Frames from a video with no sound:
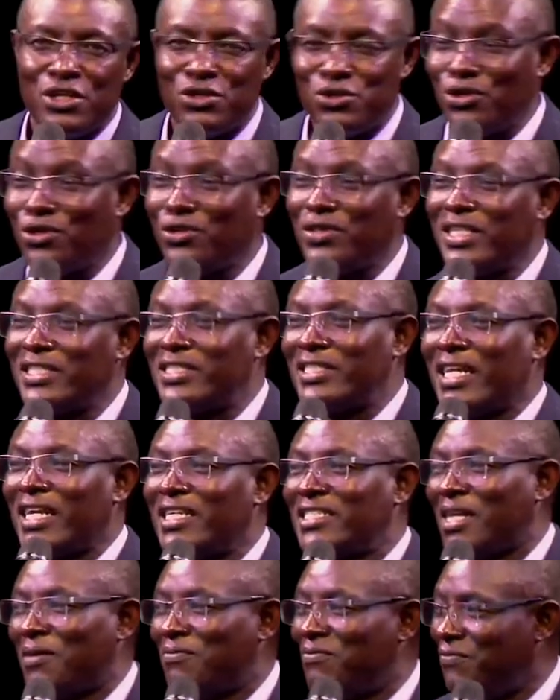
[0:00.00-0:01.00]
You know, these
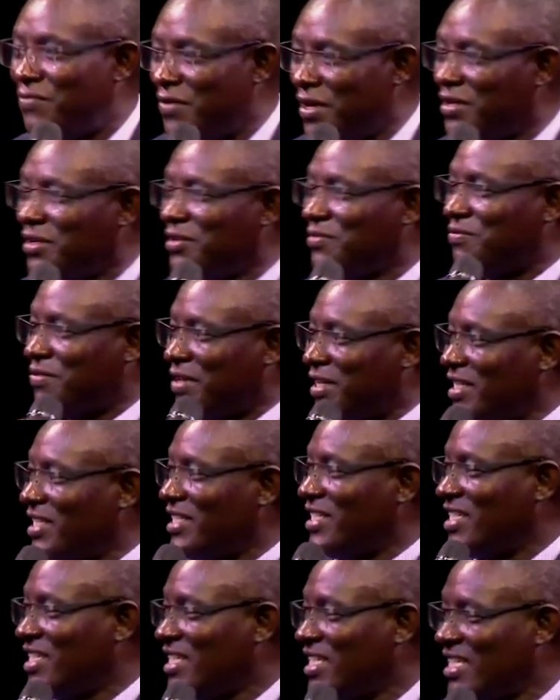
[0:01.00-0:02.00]
days I'm very,
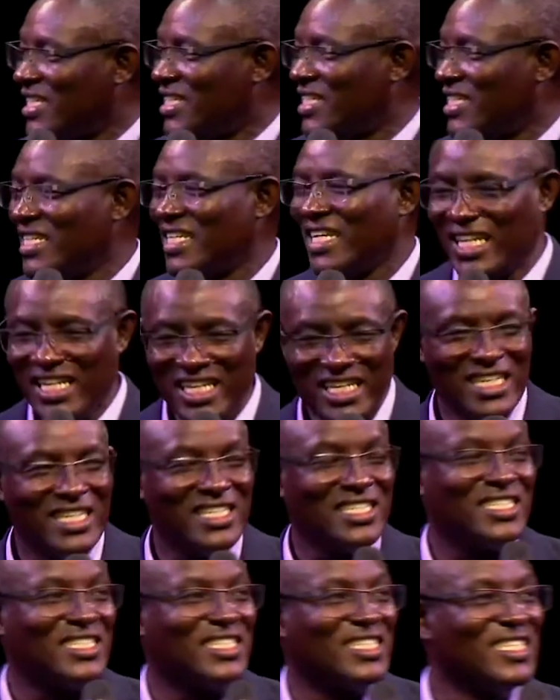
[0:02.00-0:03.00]
very
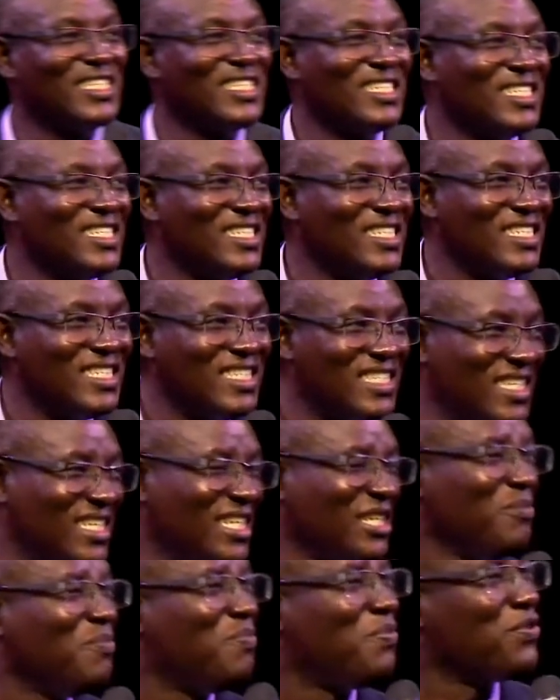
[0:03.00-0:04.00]
eh,
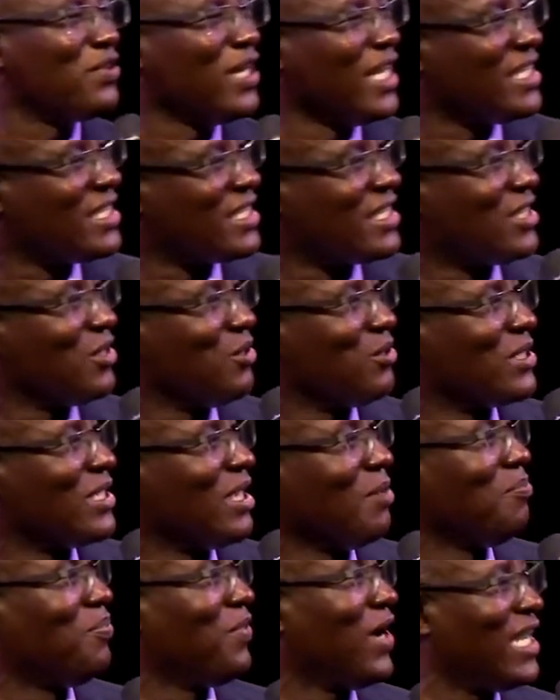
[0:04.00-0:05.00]
impressed or
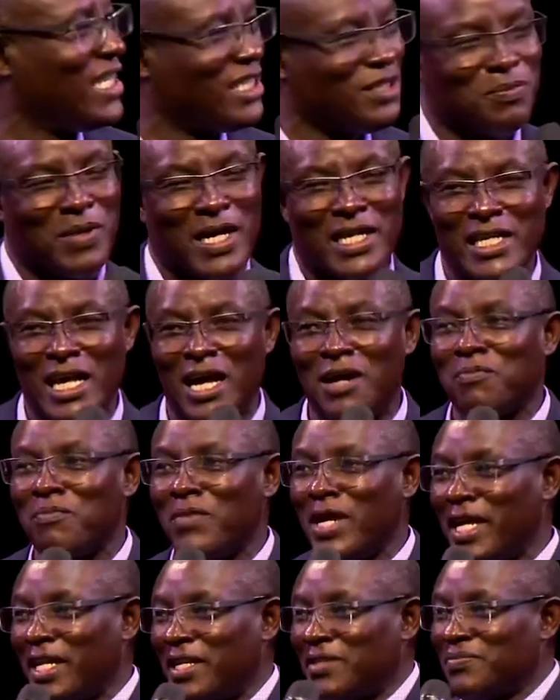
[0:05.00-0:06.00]
surprised by young
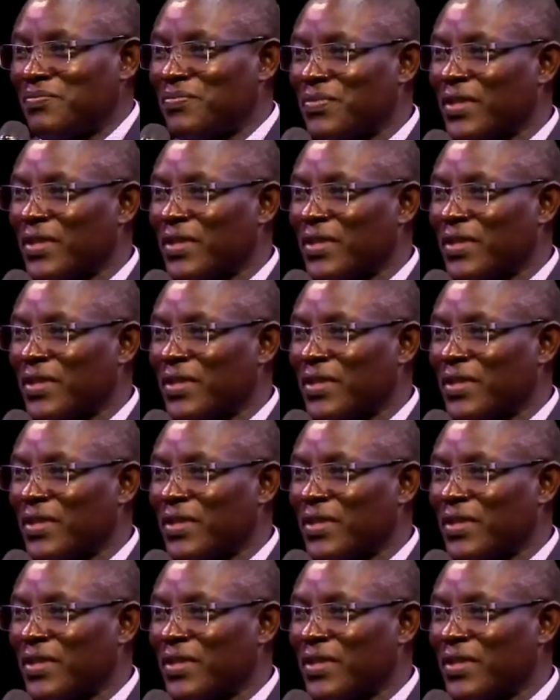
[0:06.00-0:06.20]
men